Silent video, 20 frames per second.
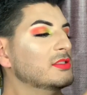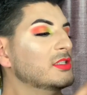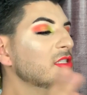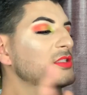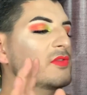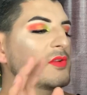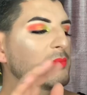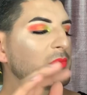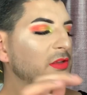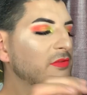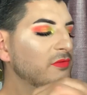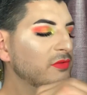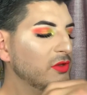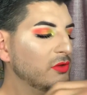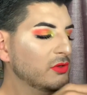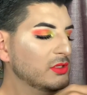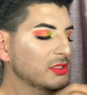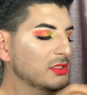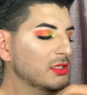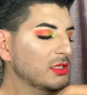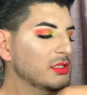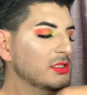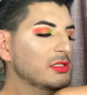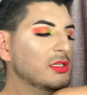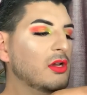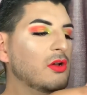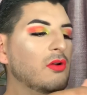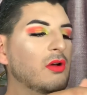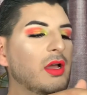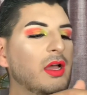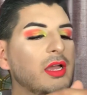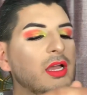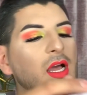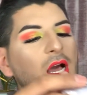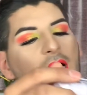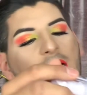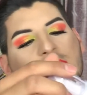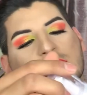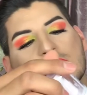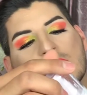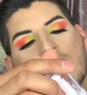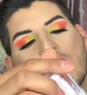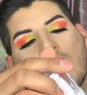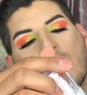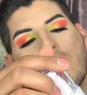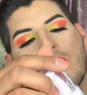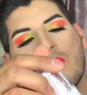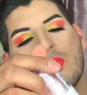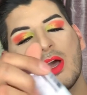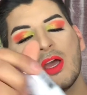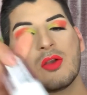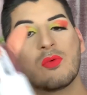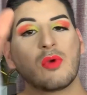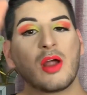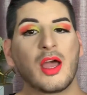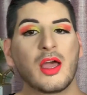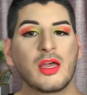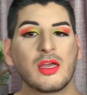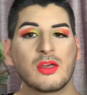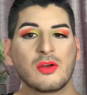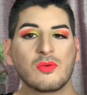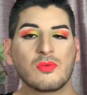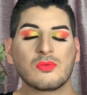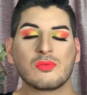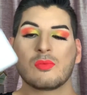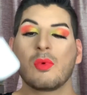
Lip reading: just from Influencer. So I got Wet n Wild